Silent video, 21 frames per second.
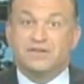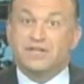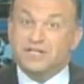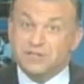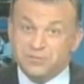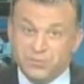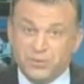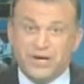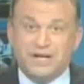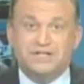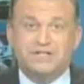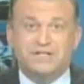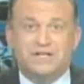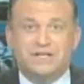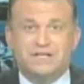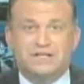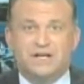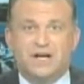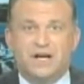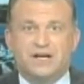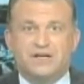This
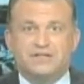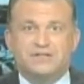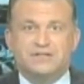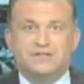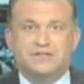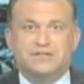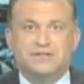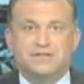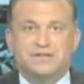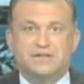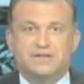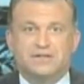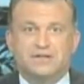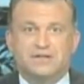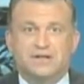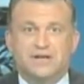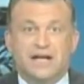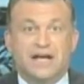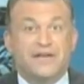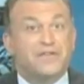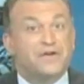president does,
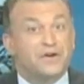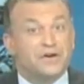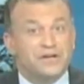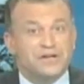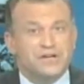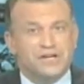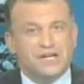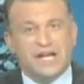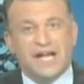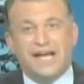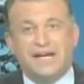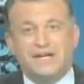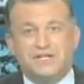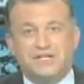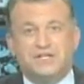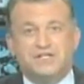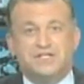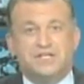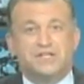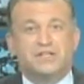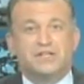and there are
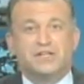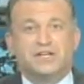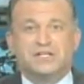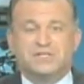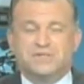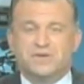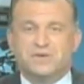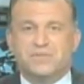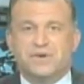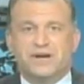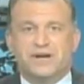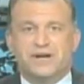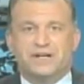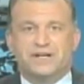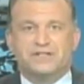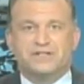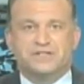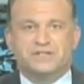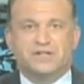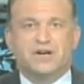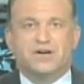indications that the list of
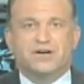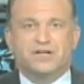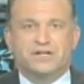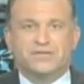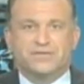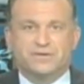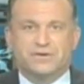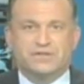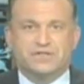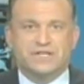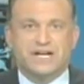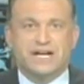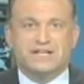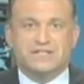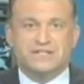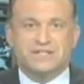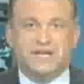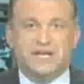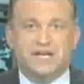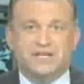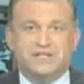Americans targeted for
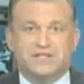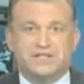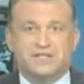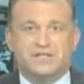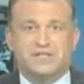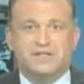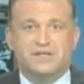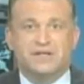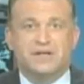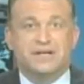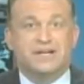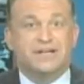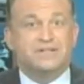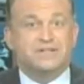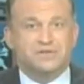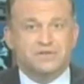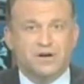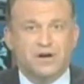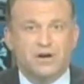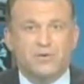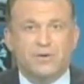assassination is
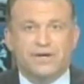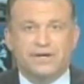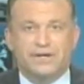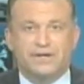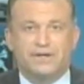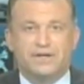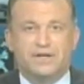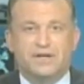growing.